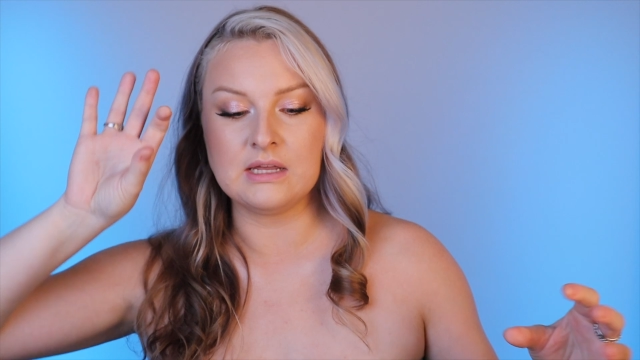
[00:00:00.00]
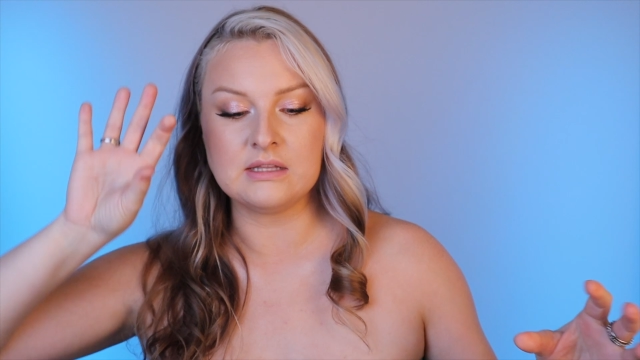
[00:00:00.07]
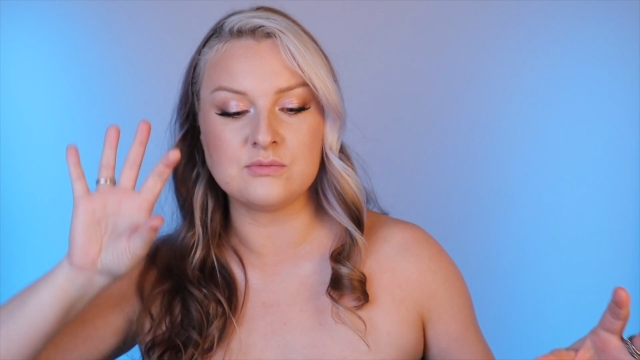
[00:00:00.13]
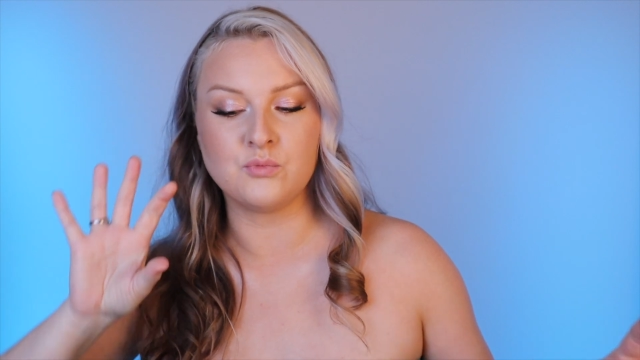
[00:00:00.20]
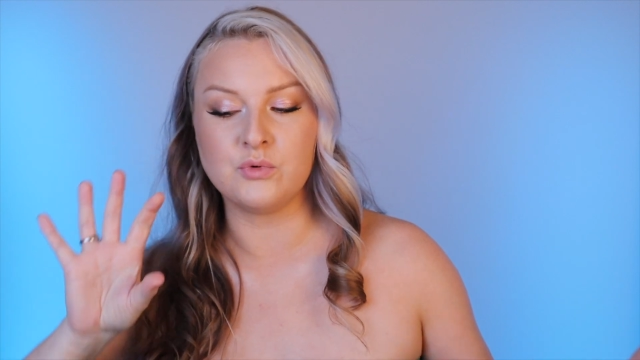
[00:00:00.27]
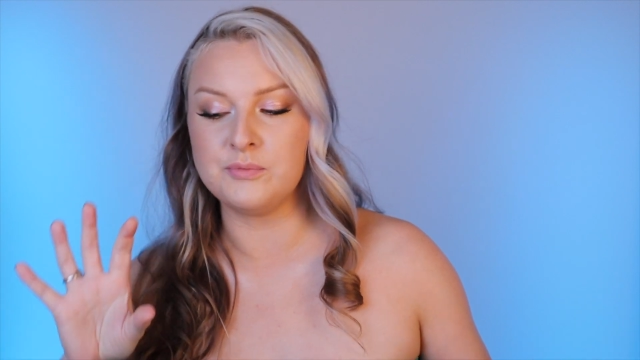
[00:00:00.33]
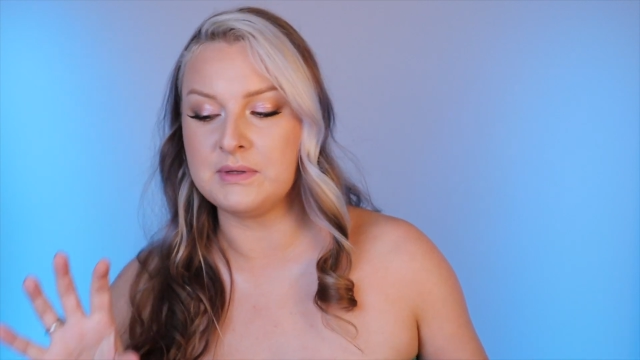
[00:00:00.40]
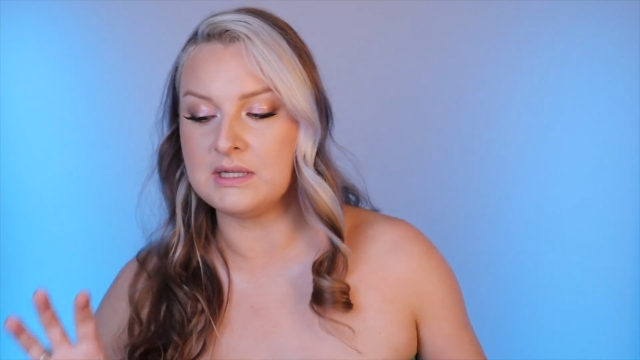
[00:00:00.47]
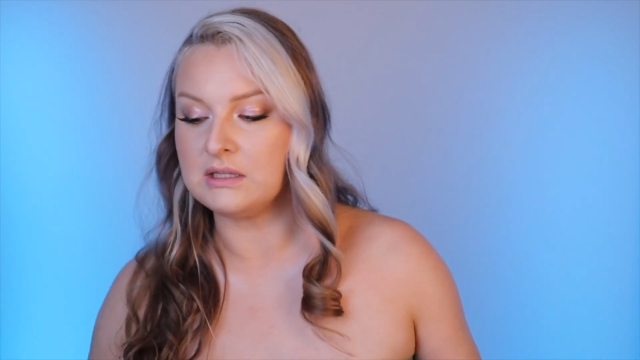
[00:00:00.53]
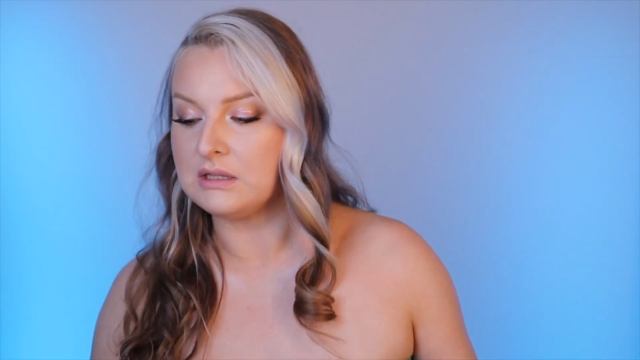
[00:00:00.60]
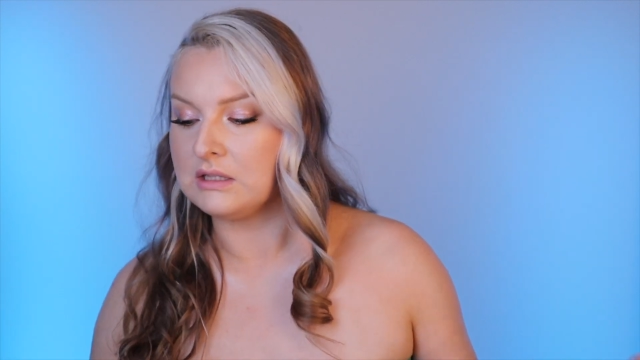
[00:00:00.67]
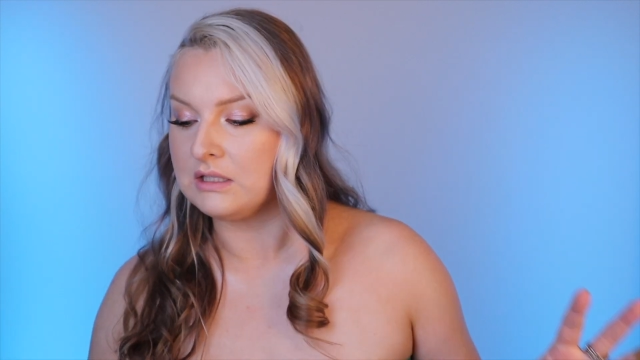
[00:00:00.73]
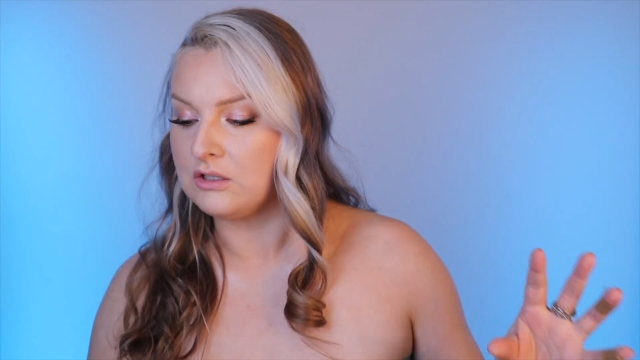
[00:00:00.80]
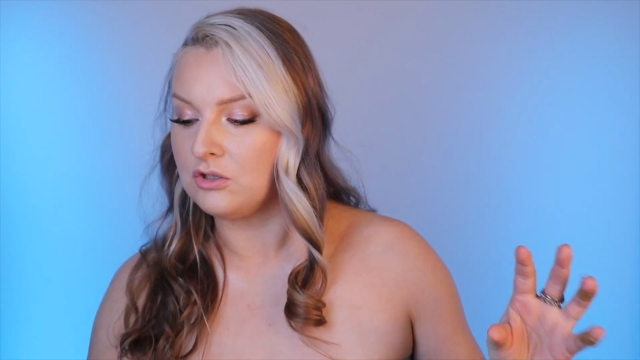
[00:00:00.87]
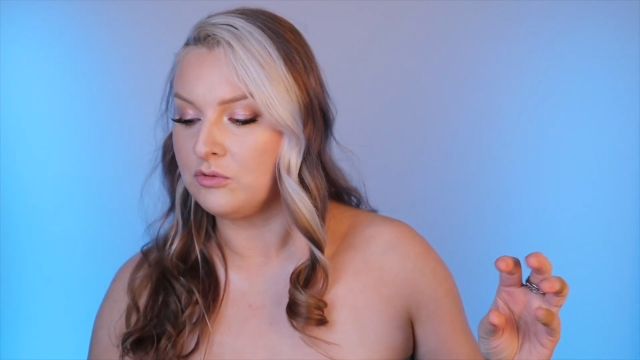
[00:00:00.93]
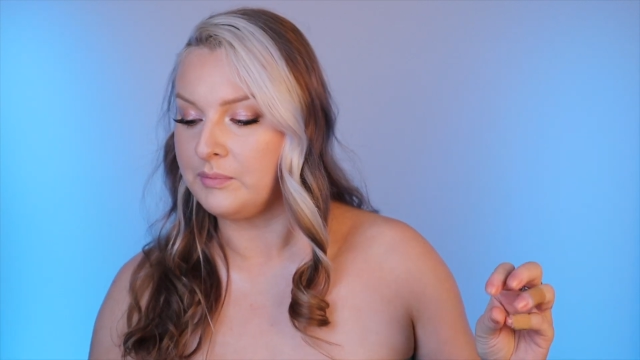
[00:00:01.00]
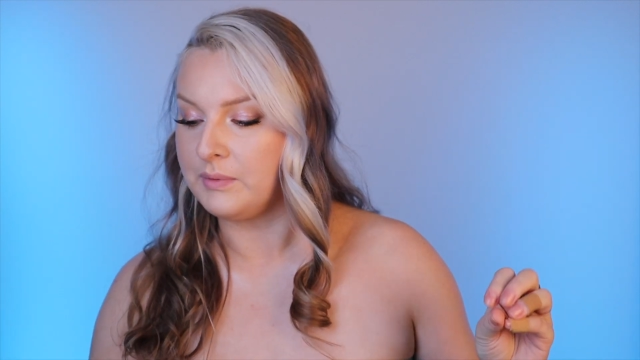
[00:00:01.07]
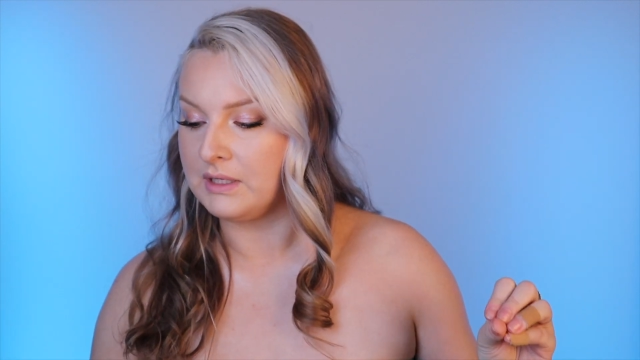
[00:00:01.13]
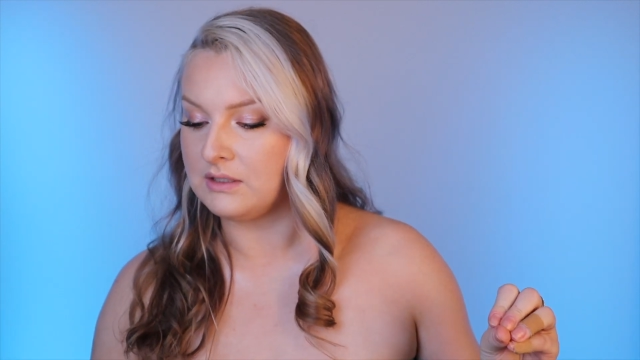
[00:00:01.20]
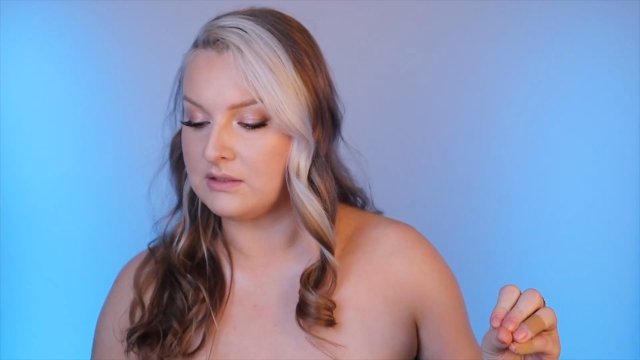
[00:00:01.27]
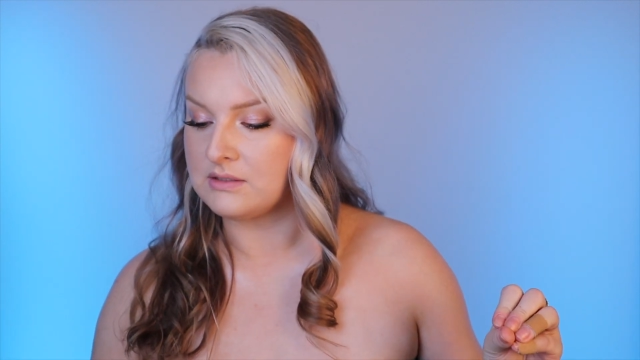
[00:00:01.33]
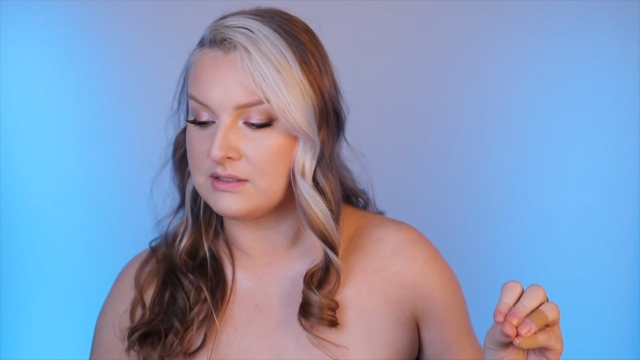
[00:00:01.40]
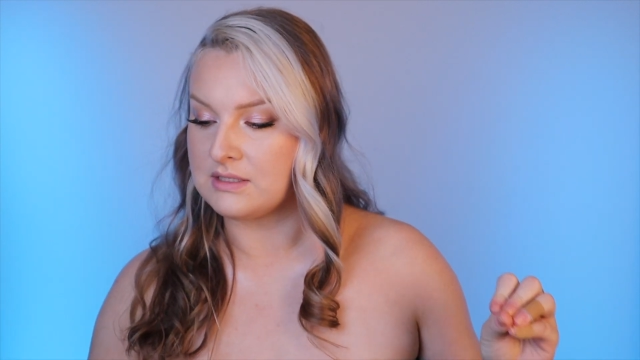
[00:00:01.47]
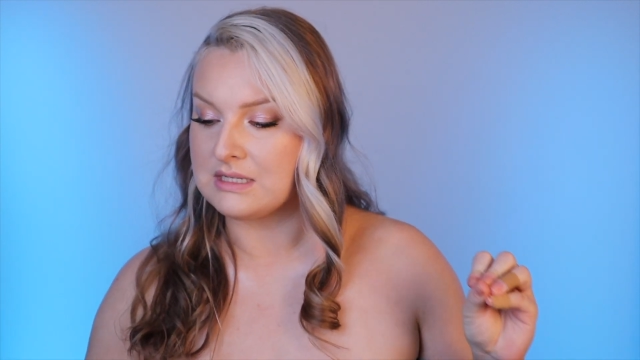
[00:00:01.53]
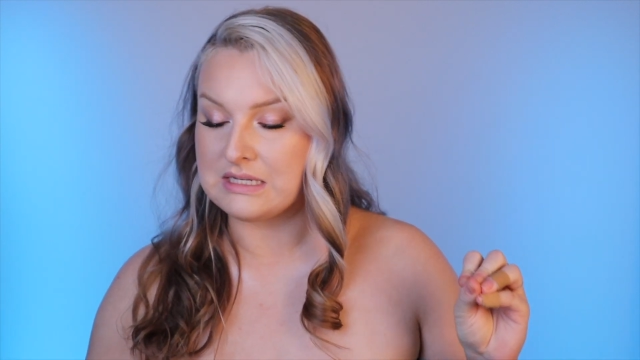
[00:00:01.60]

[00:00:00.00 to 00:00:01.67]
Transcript: it would be a little bit